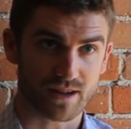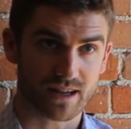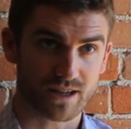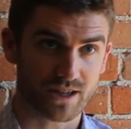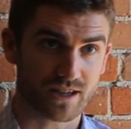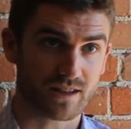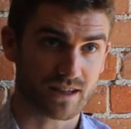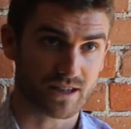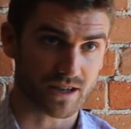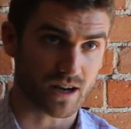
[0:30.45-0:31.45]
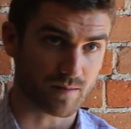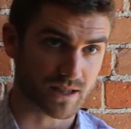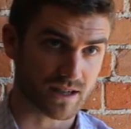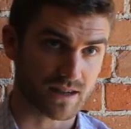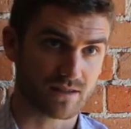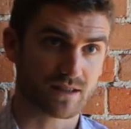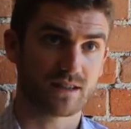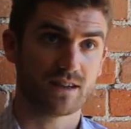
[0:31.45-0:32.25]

the kitchen and the kitchen upstairs.